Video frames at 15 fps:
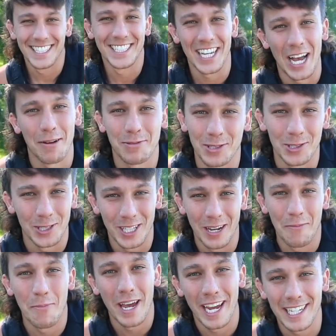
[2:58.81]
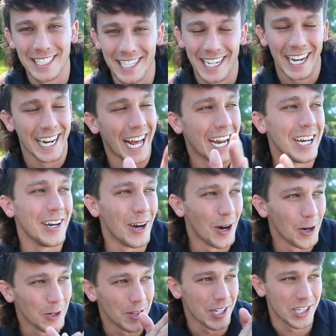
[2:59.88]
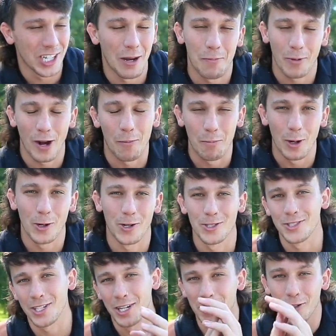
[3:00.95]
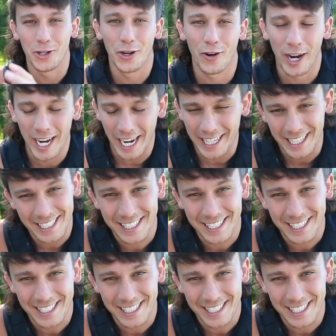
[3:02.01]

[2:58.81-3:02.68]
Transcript: She's absolutely amazing. And I know the jet prop motor is gonna do great in the